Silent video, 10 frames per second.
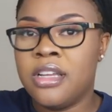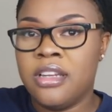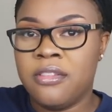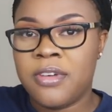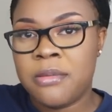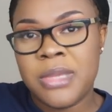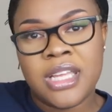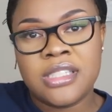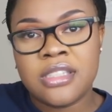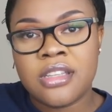and if I
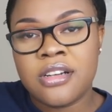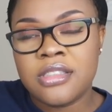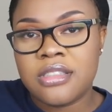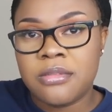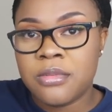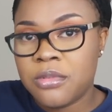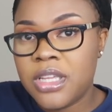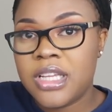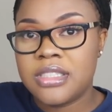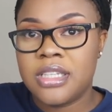make it to thirty-seven
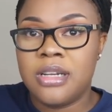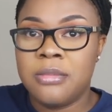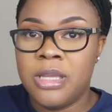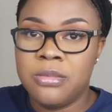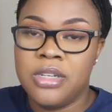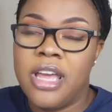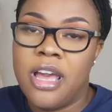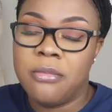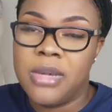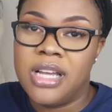weeks, then I'm able to
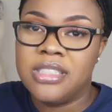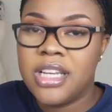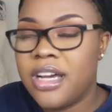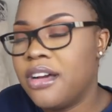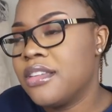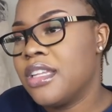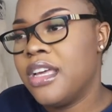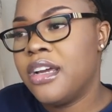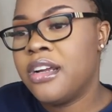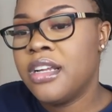have my child
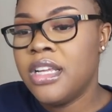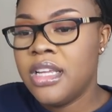there,